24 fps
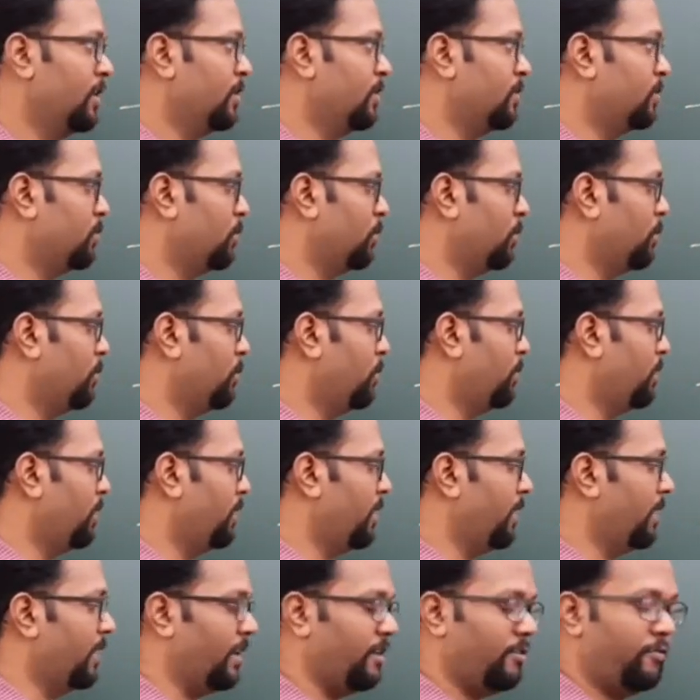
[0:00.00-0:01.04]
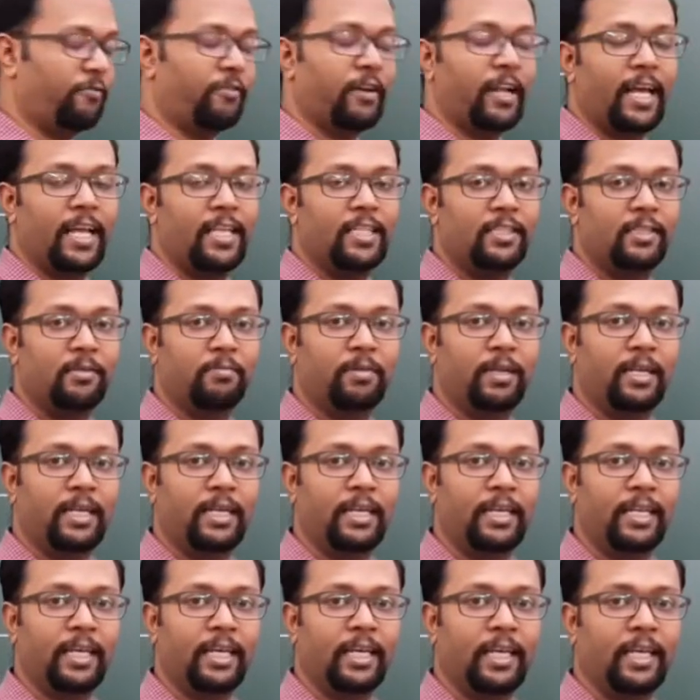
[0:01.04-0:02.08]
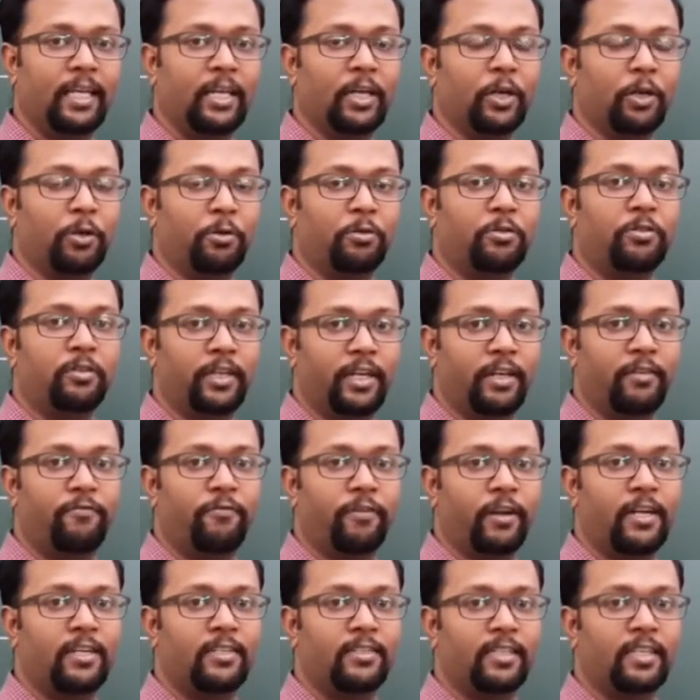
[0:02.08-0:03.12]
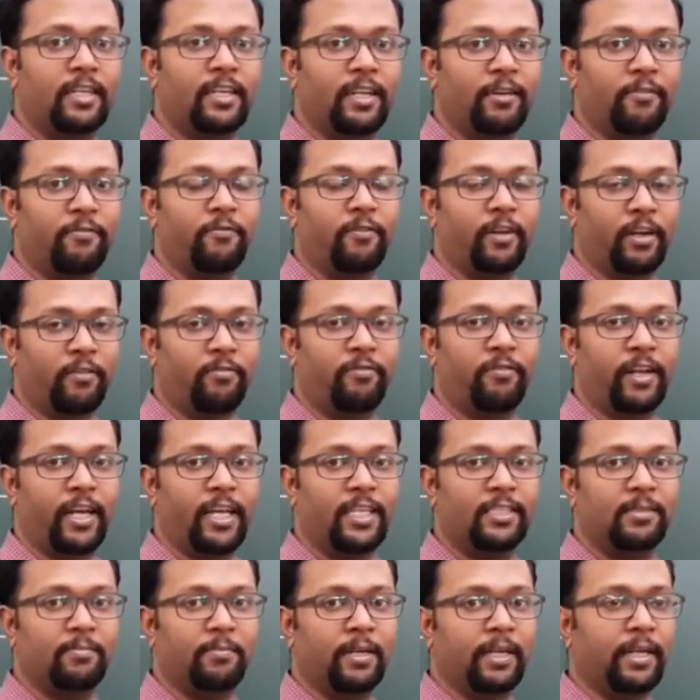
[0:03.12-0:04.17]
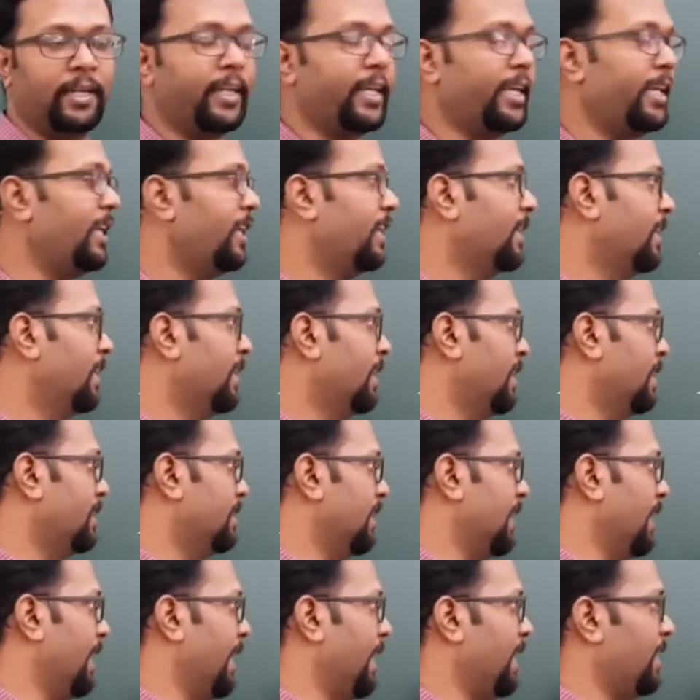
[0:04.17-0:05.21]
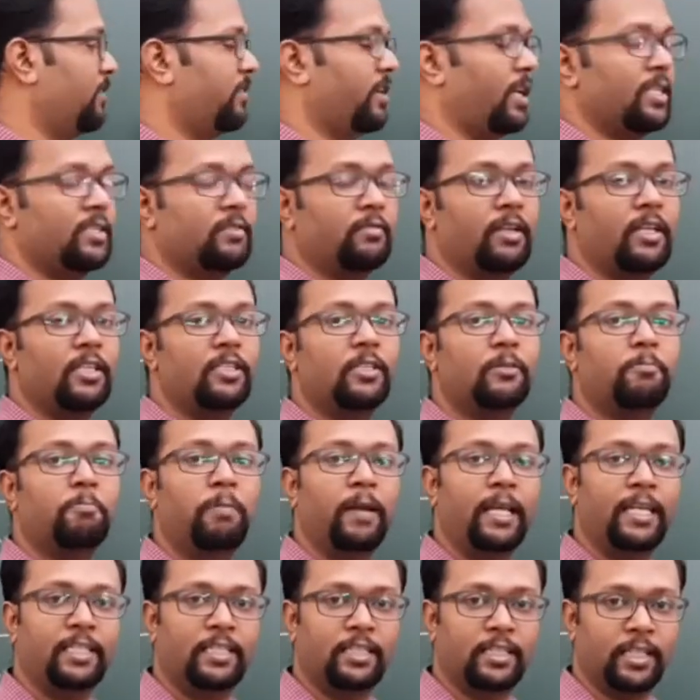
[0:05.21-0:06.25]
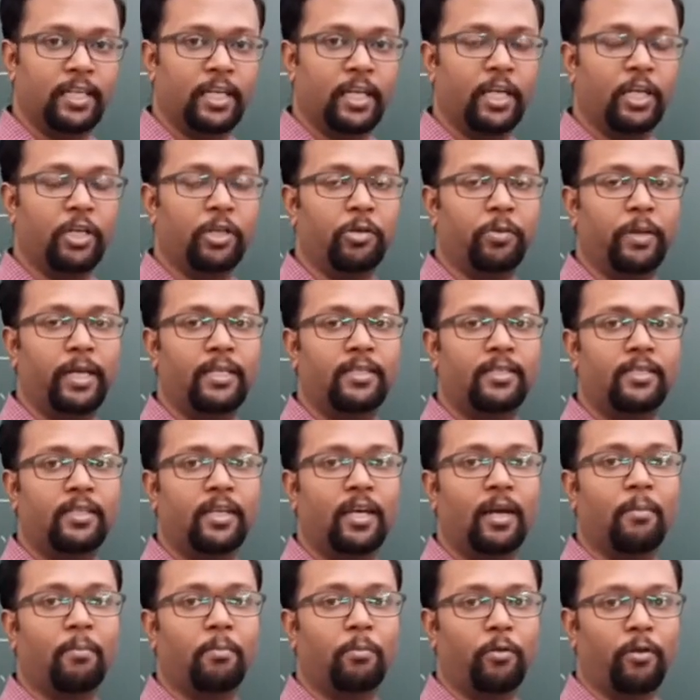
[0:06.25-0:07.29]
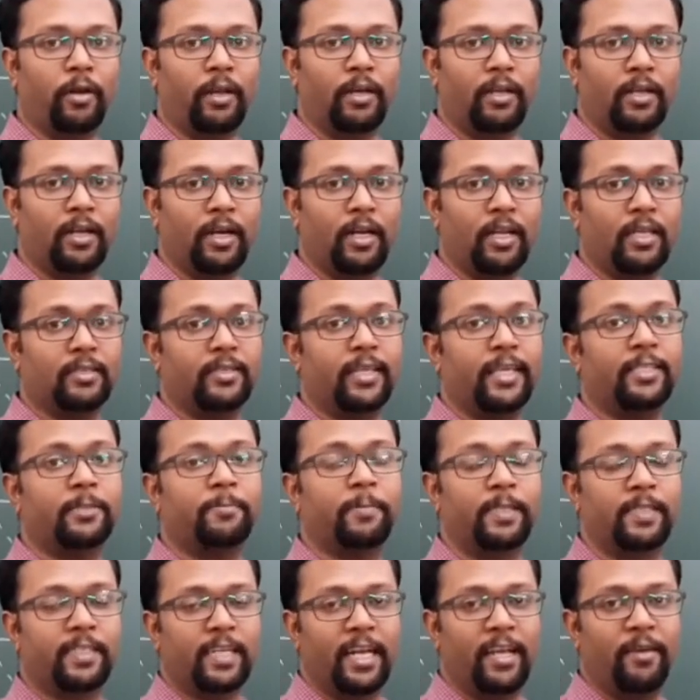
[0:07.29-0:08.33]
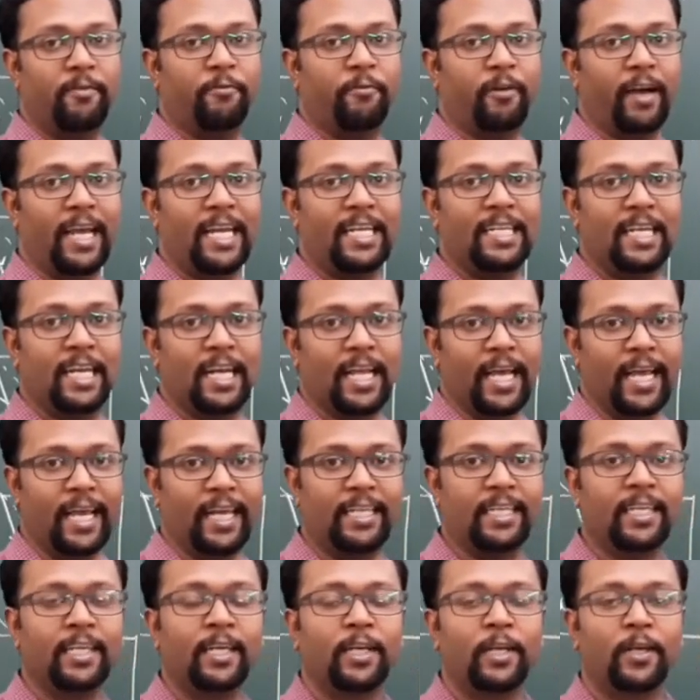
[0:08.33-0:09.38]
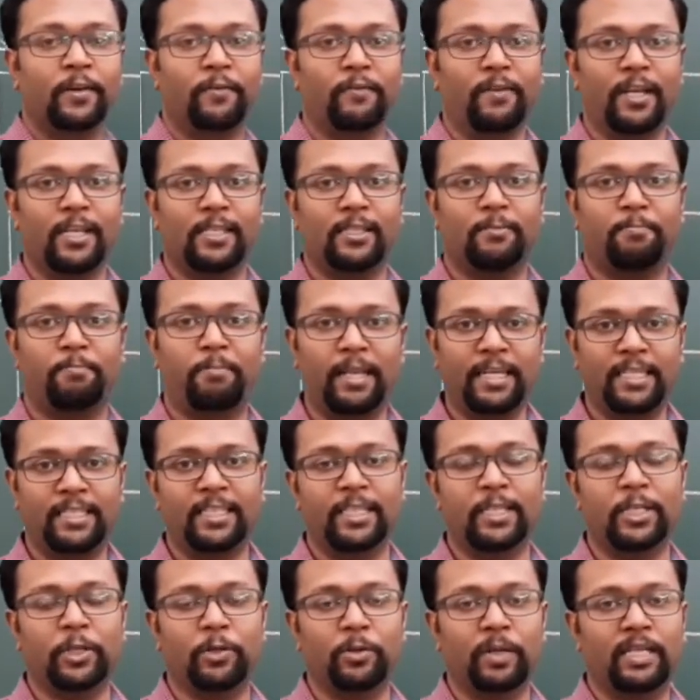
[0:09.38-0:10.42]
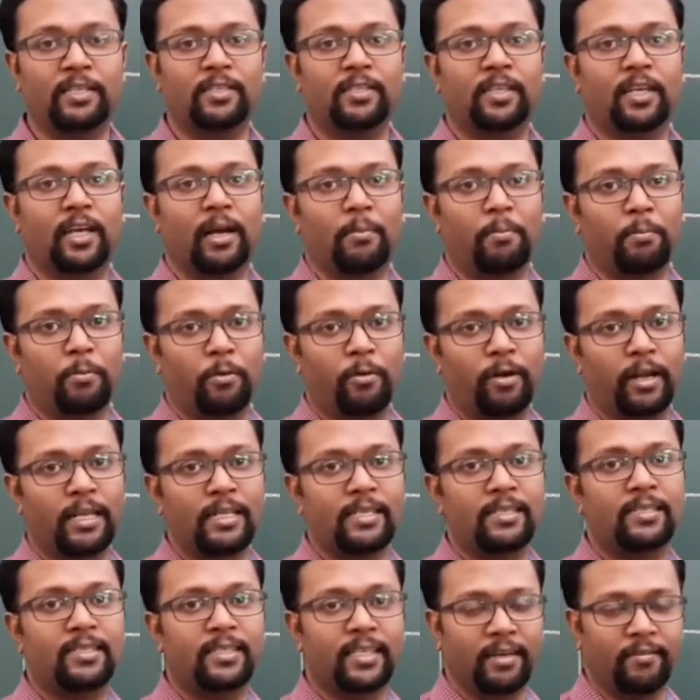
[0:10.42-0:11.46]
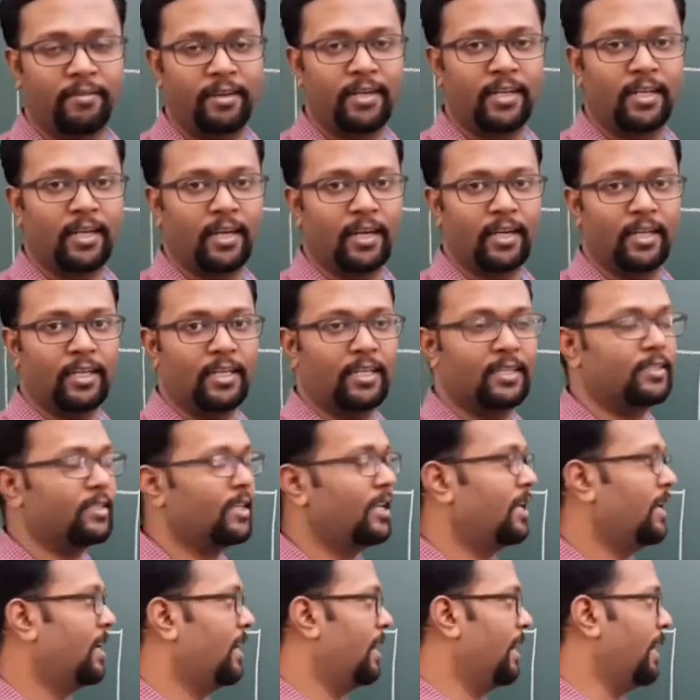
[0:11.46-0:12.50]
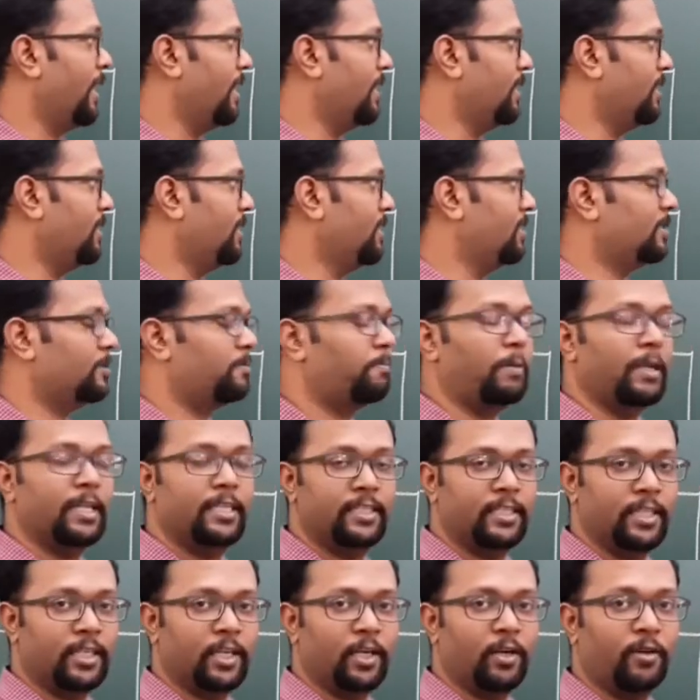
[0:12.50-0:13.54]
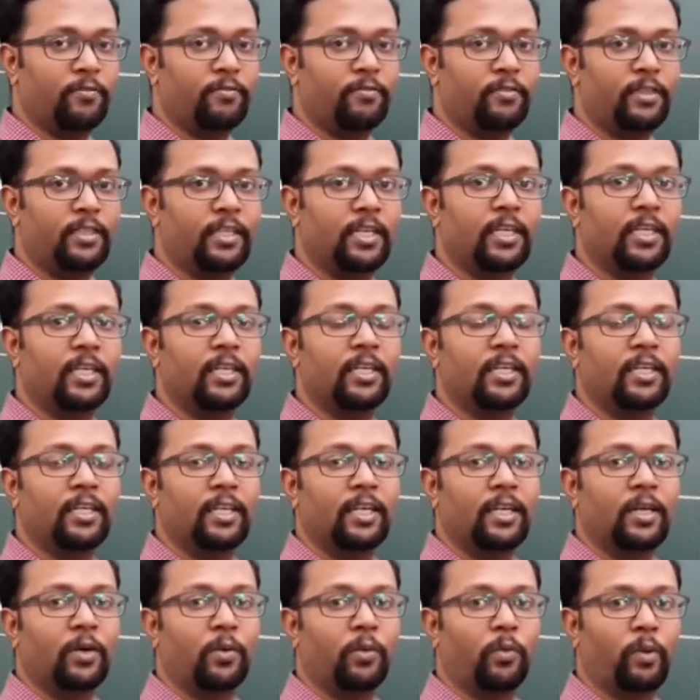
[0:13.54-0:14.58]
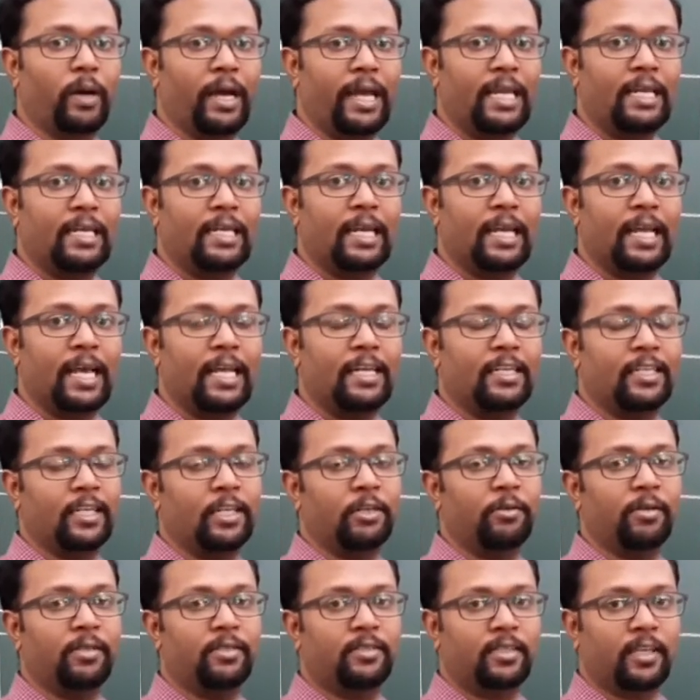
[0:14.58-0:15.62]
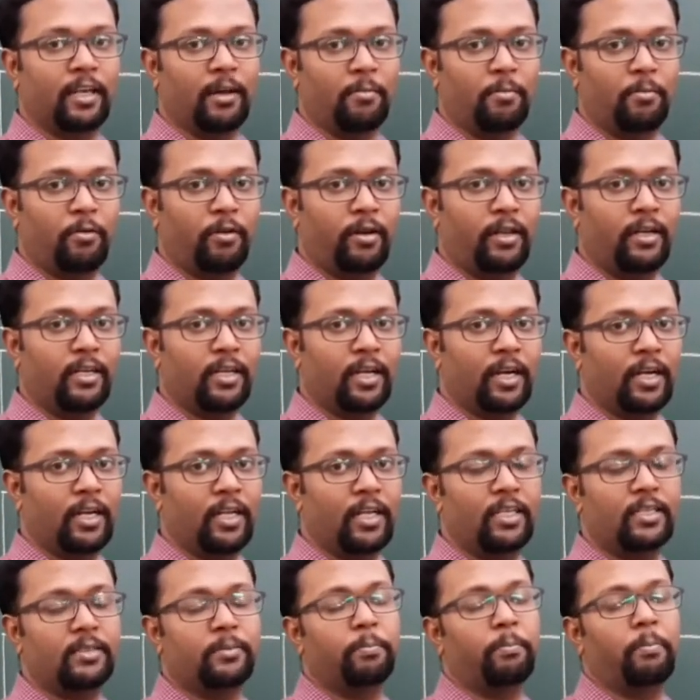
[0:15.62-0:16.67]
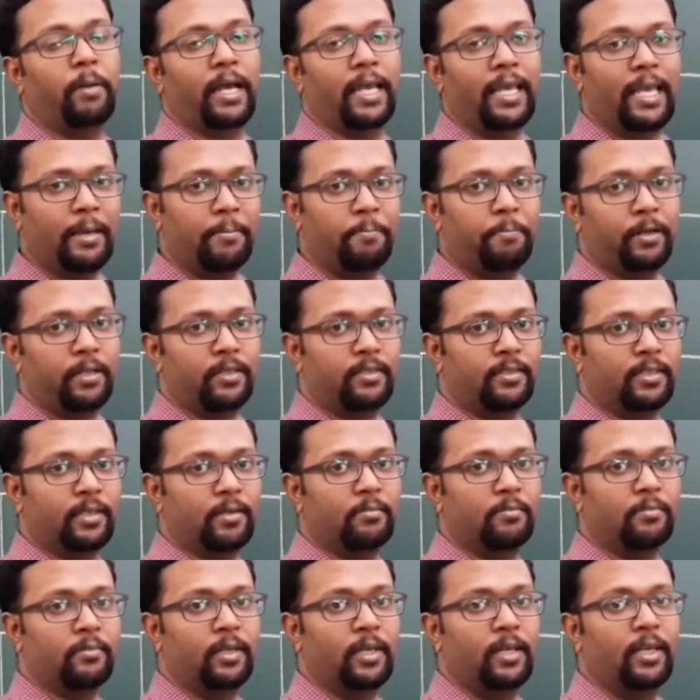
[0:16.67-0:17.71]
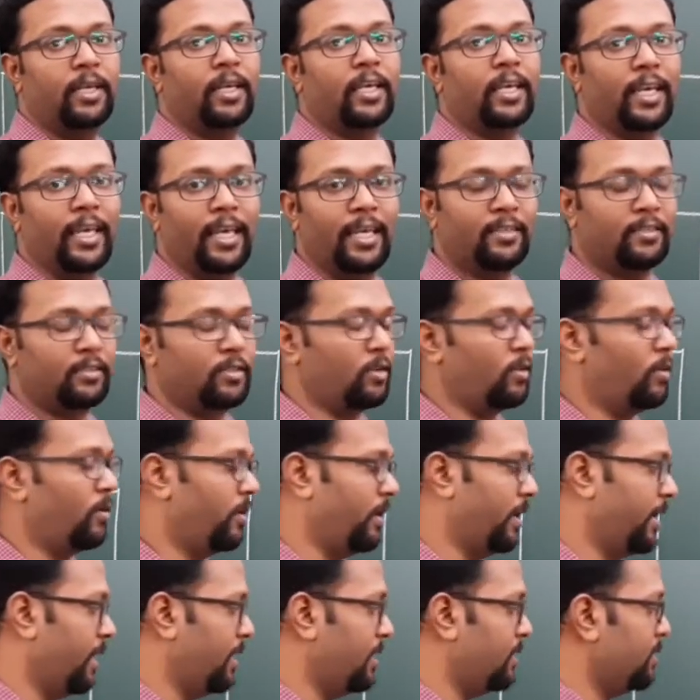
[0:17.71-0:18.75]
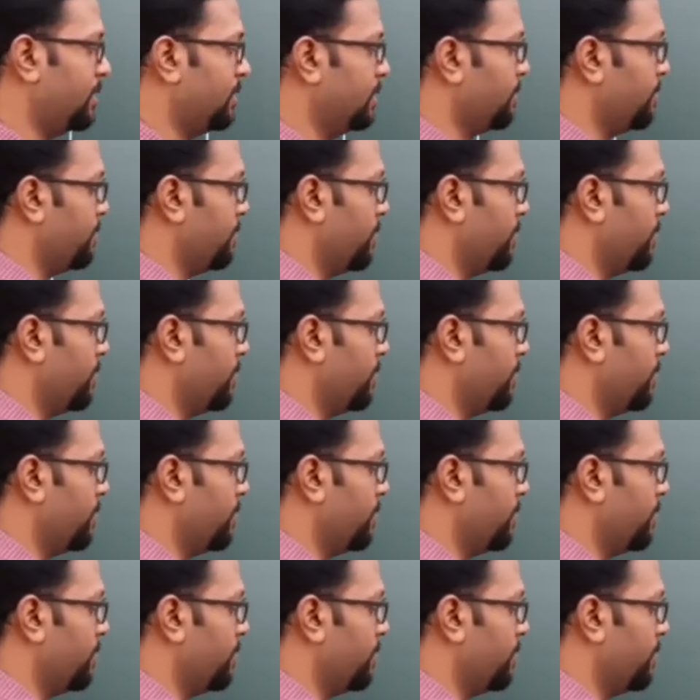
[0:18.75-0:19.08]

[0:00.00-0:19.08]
So, refrangibility, due to difference in refrangibility, the light rays will split into its component colors, especially white light will split into its component 7 colors, and this splitting of the white light into its component colors by a prism is known as